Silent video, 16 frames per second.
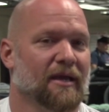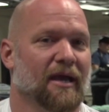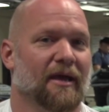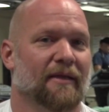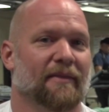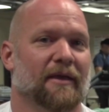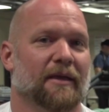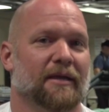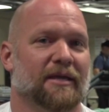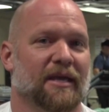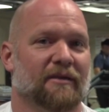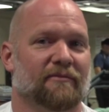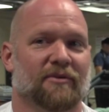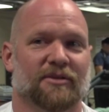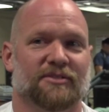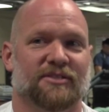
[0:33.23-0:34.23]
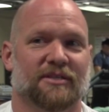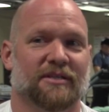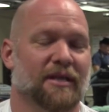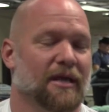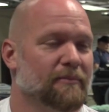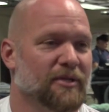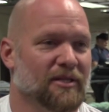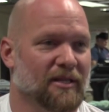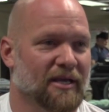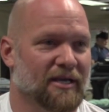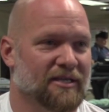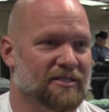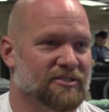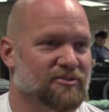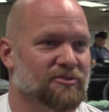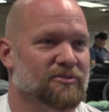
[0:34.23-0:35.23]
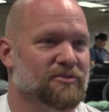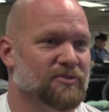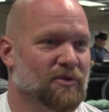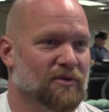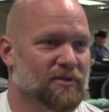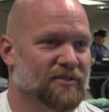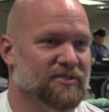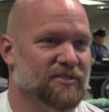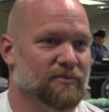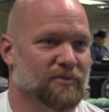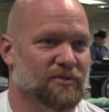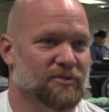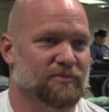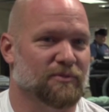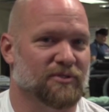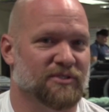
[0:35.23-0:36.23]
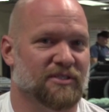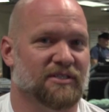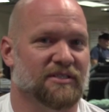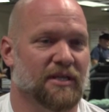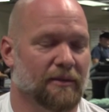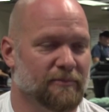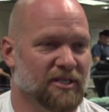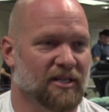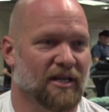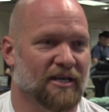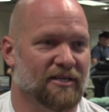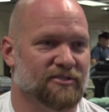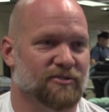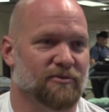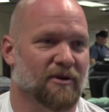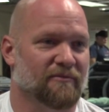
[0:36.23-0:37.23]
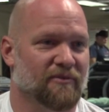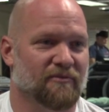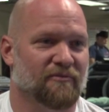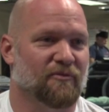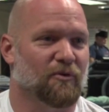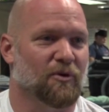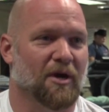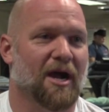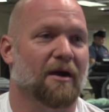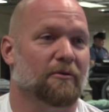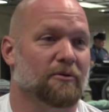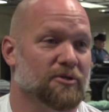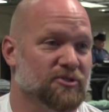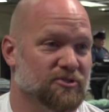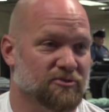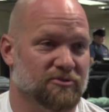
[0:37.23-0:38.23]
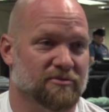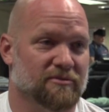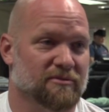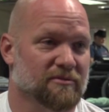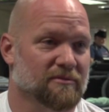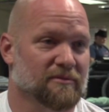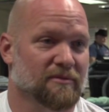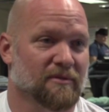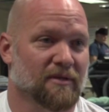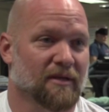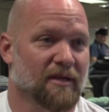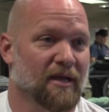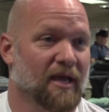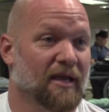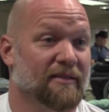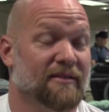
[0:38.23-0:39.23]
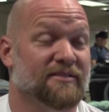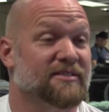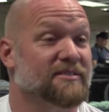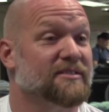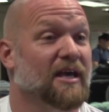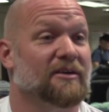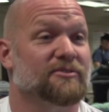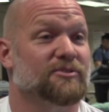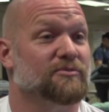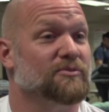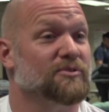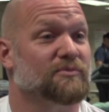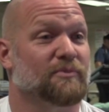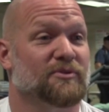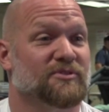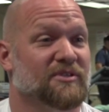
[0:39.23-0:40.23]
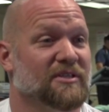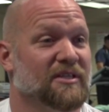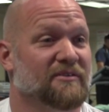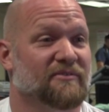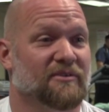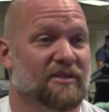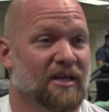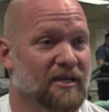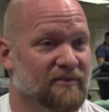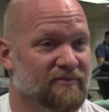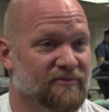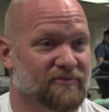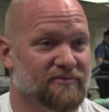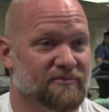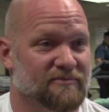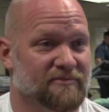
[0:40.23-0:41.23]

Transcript: And they gave us a nebulizer and told us that we were supposed to nebulize her every 4 hours. And this is how she was supposed to live her life.